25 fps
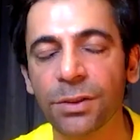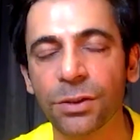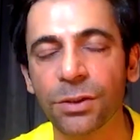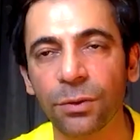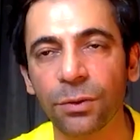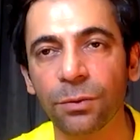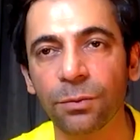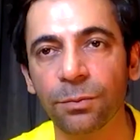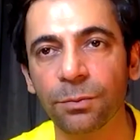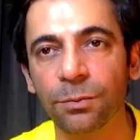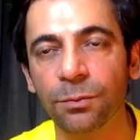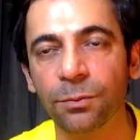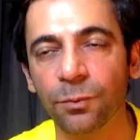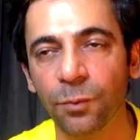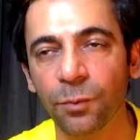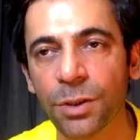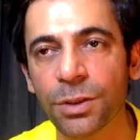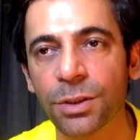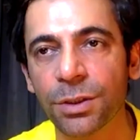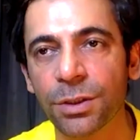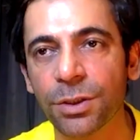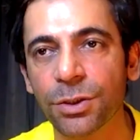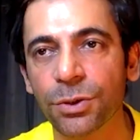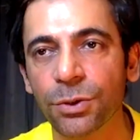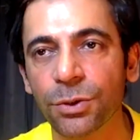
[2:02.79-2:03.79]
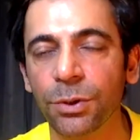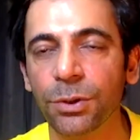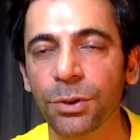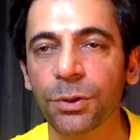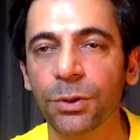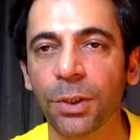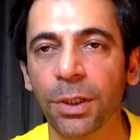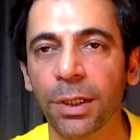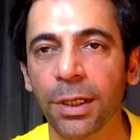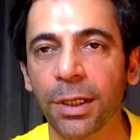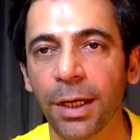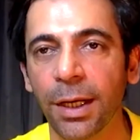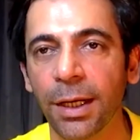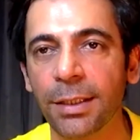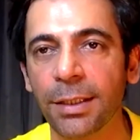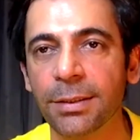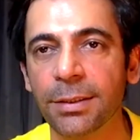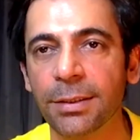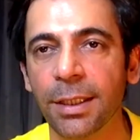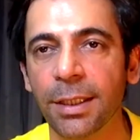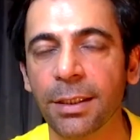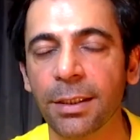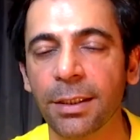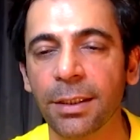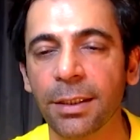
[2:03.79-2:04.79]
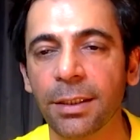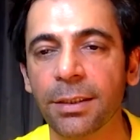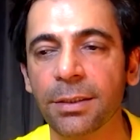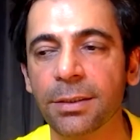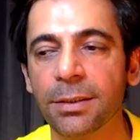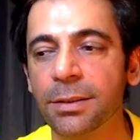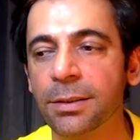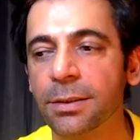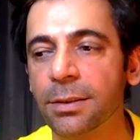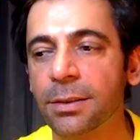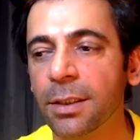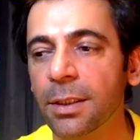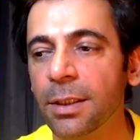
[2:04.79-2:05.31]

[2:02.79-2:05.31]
you watch the show, you realize that he's